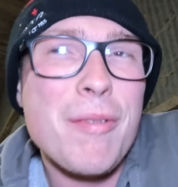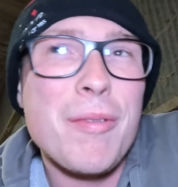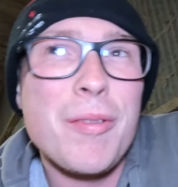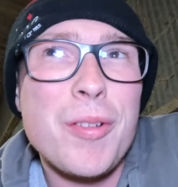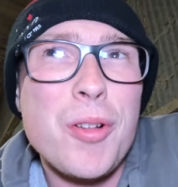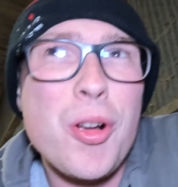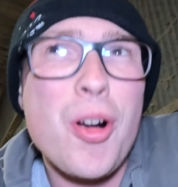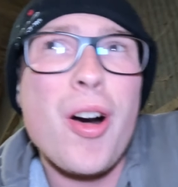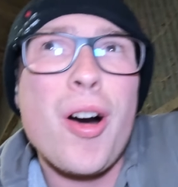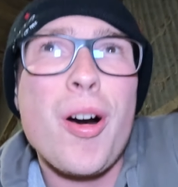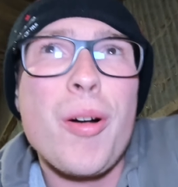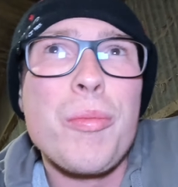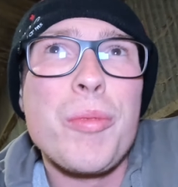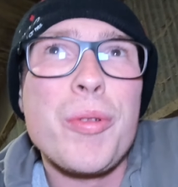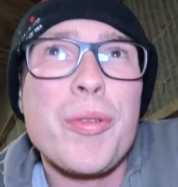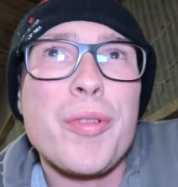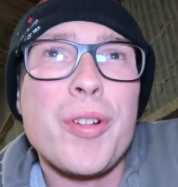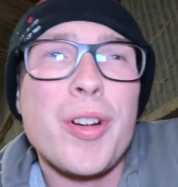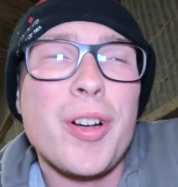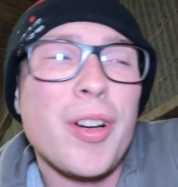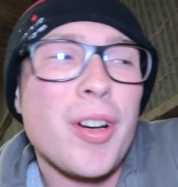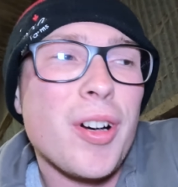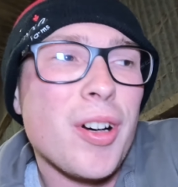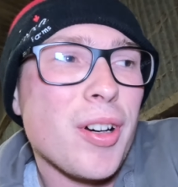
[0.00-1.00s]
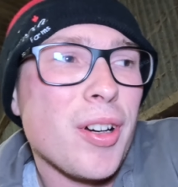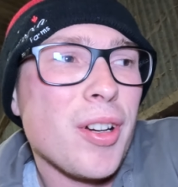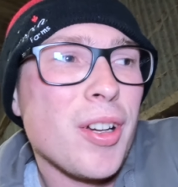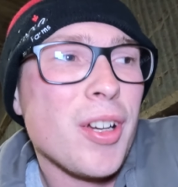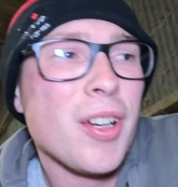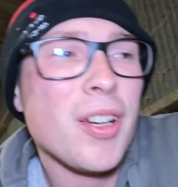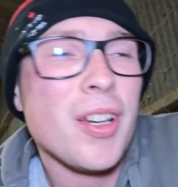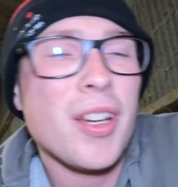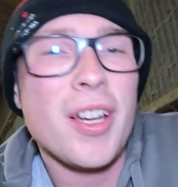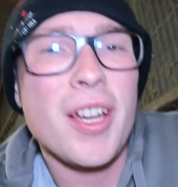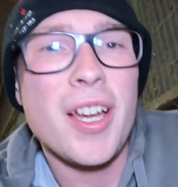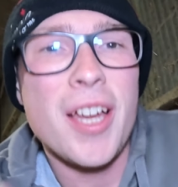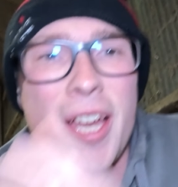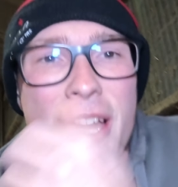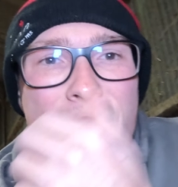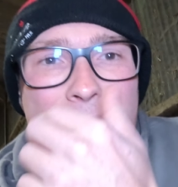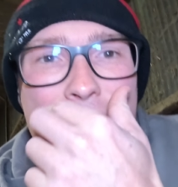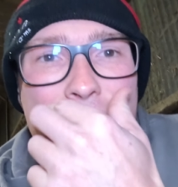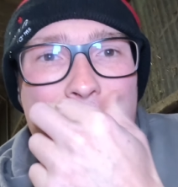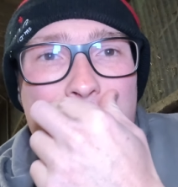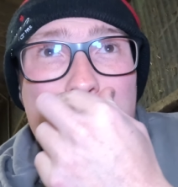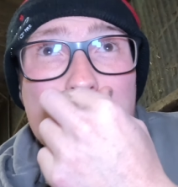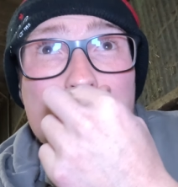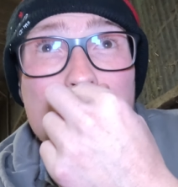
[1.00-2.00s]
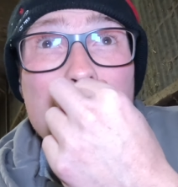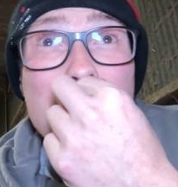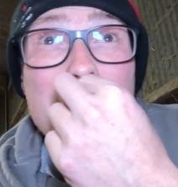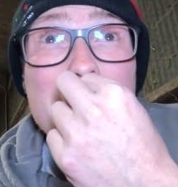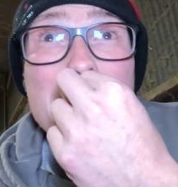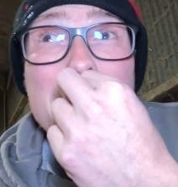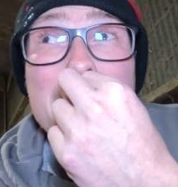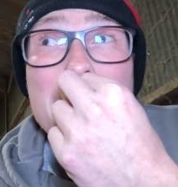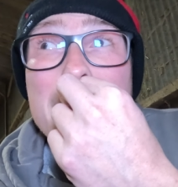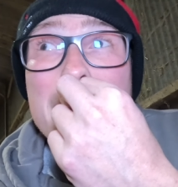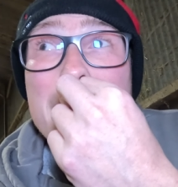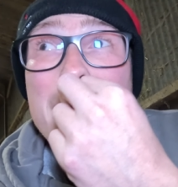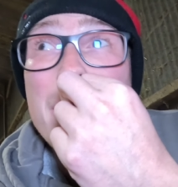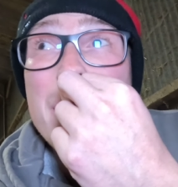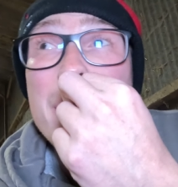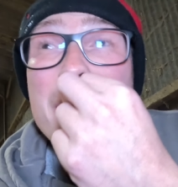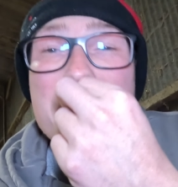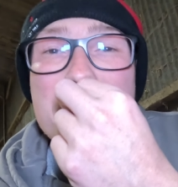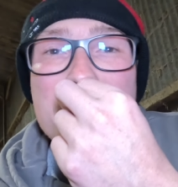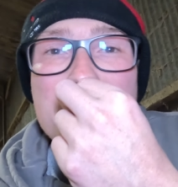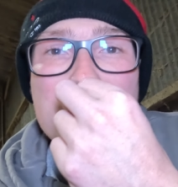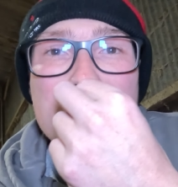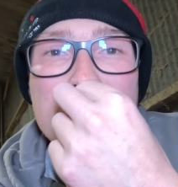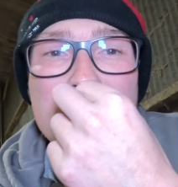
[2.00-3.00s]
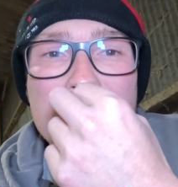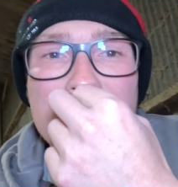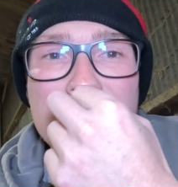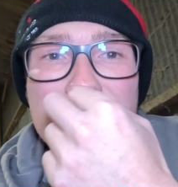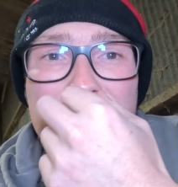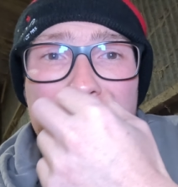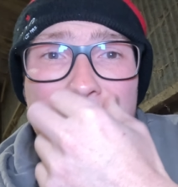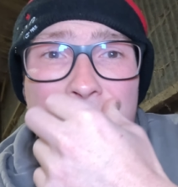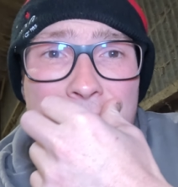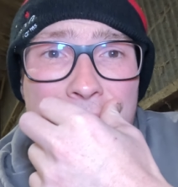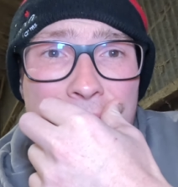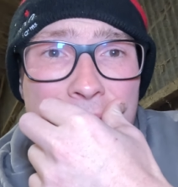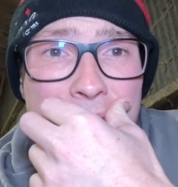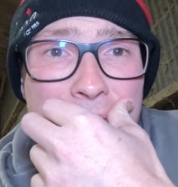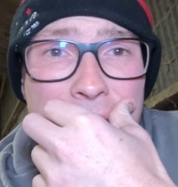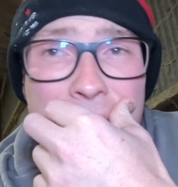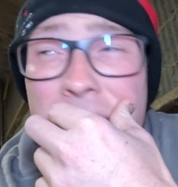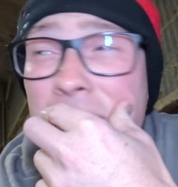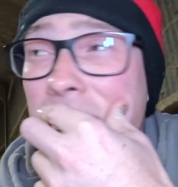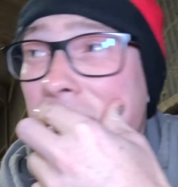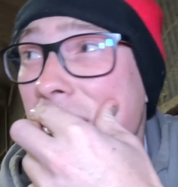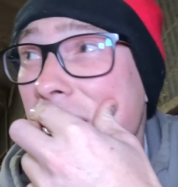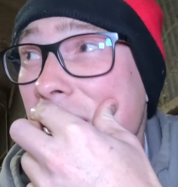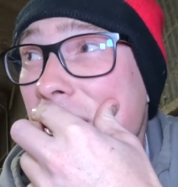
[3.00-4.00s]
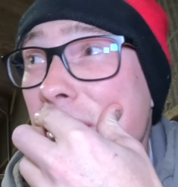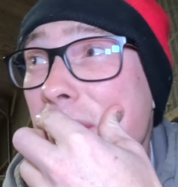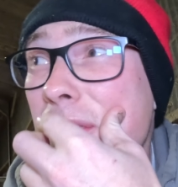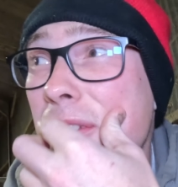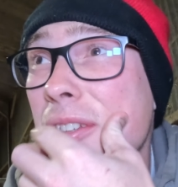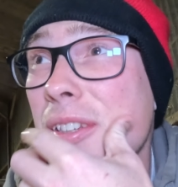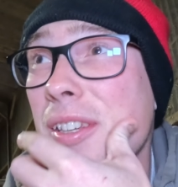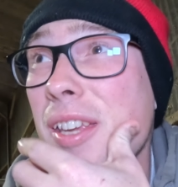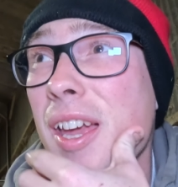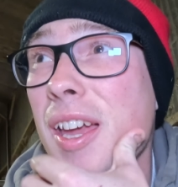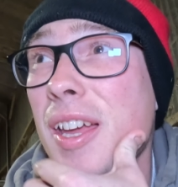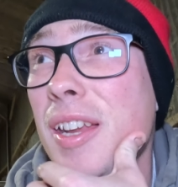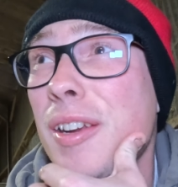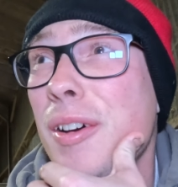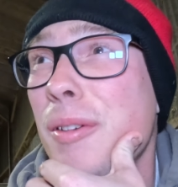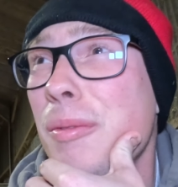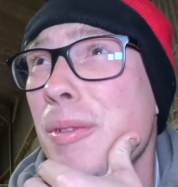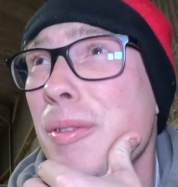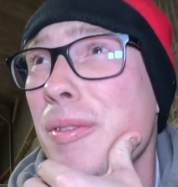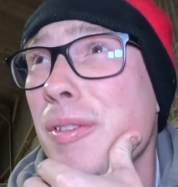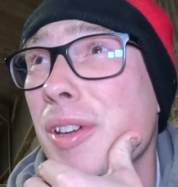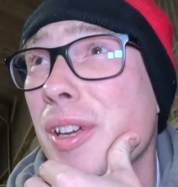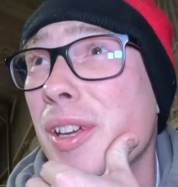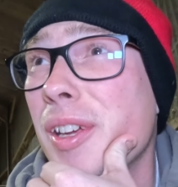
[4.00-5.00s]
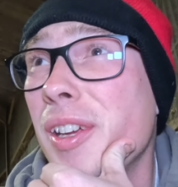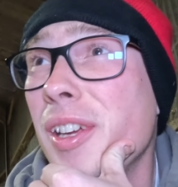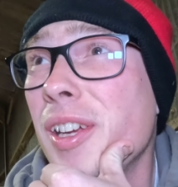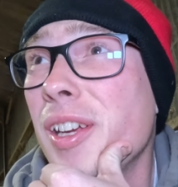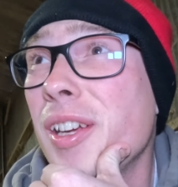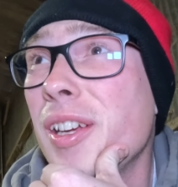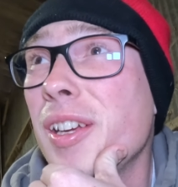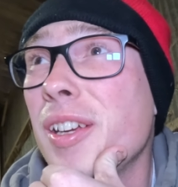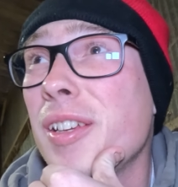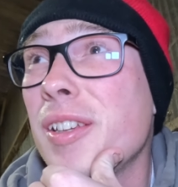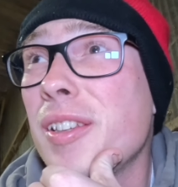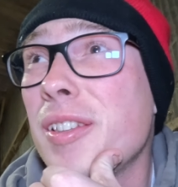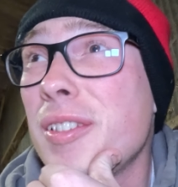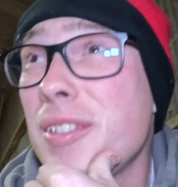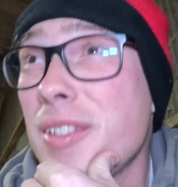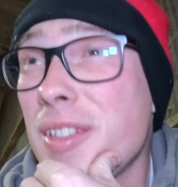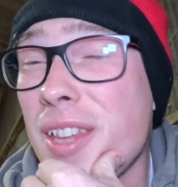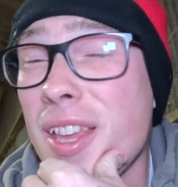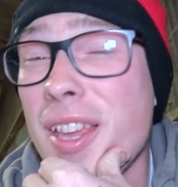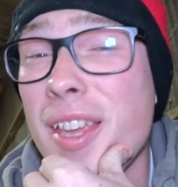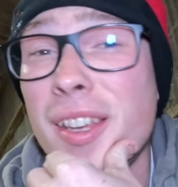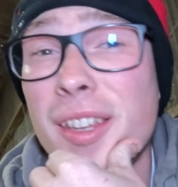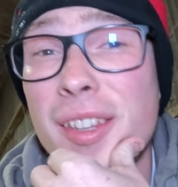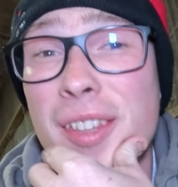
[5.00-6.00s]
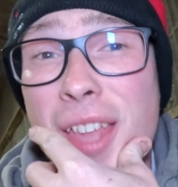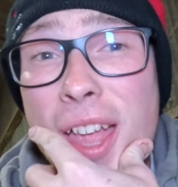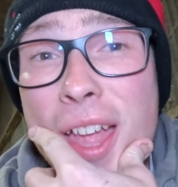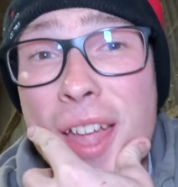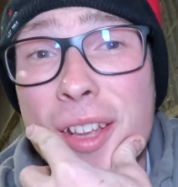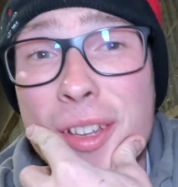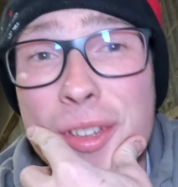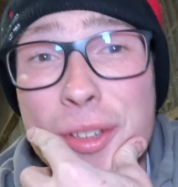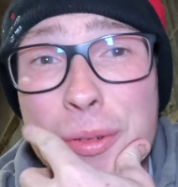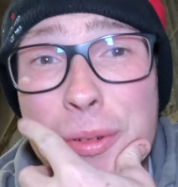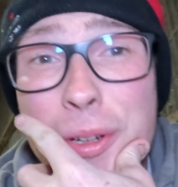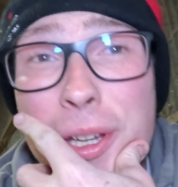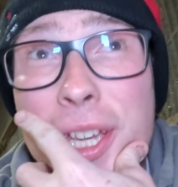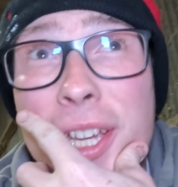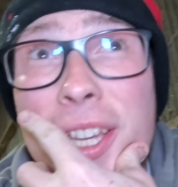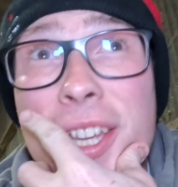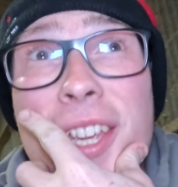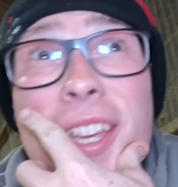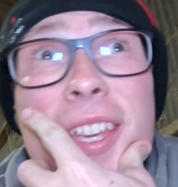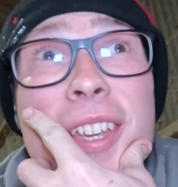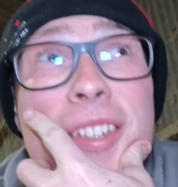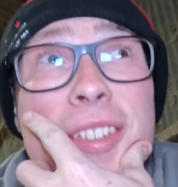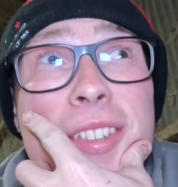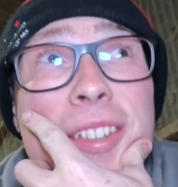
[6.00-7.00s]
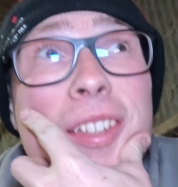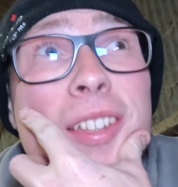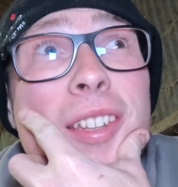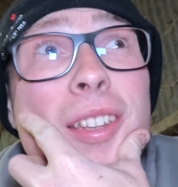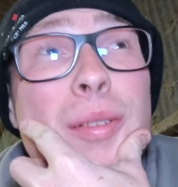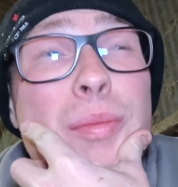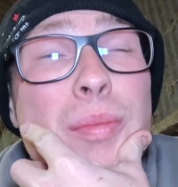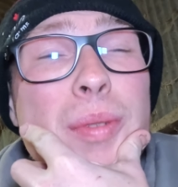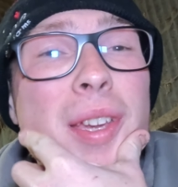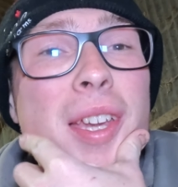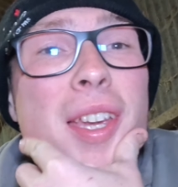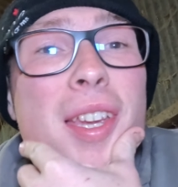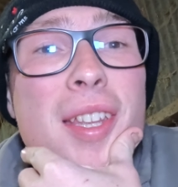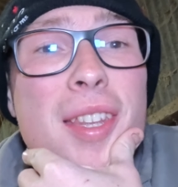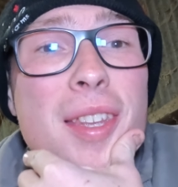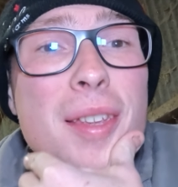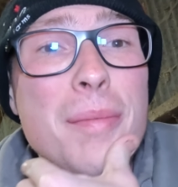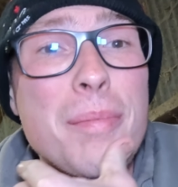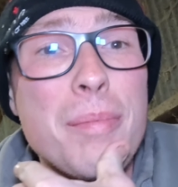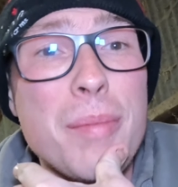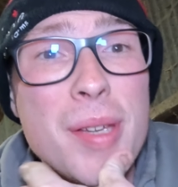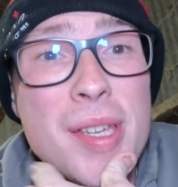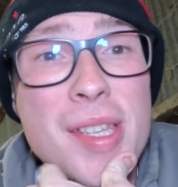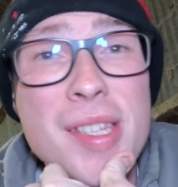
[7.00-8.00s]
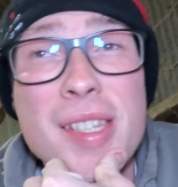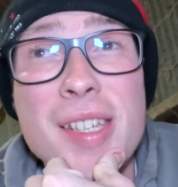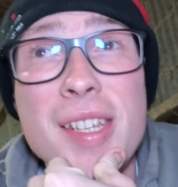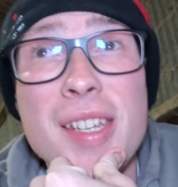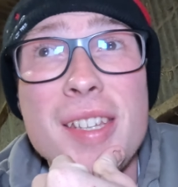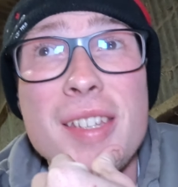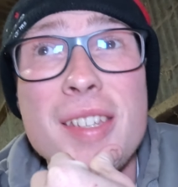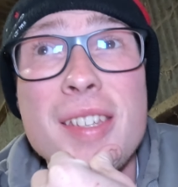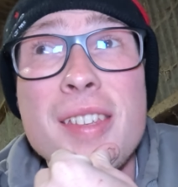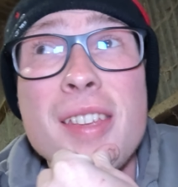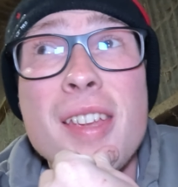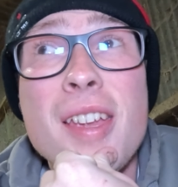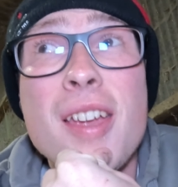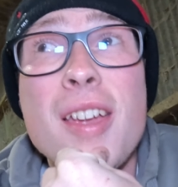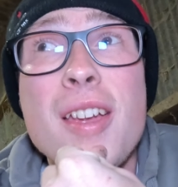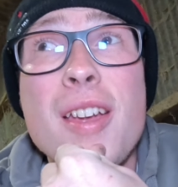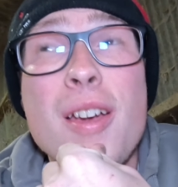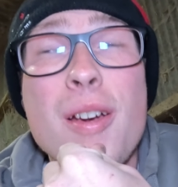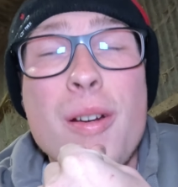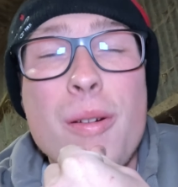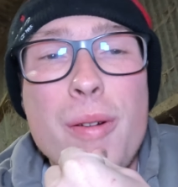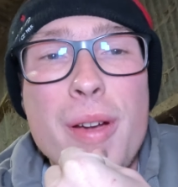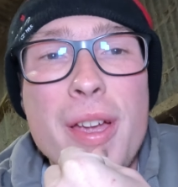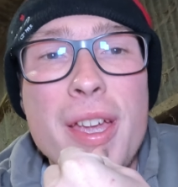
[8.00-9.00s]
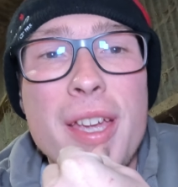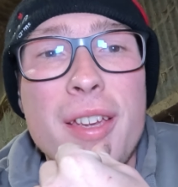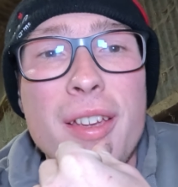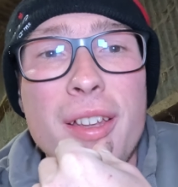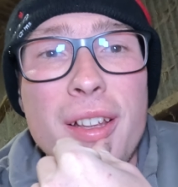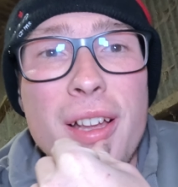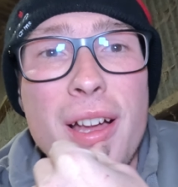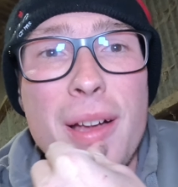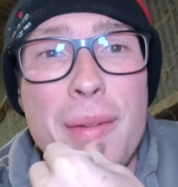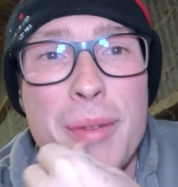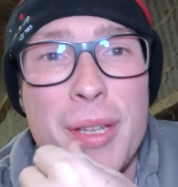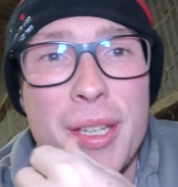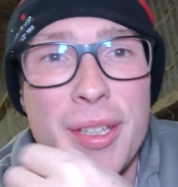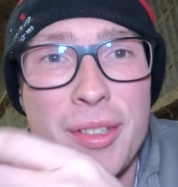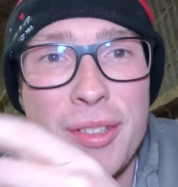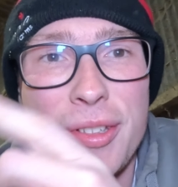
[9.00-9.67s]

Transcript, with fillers: We've got on with a lot, and the ewes are getting on with it. Next week is going to be the busiest week of lambing.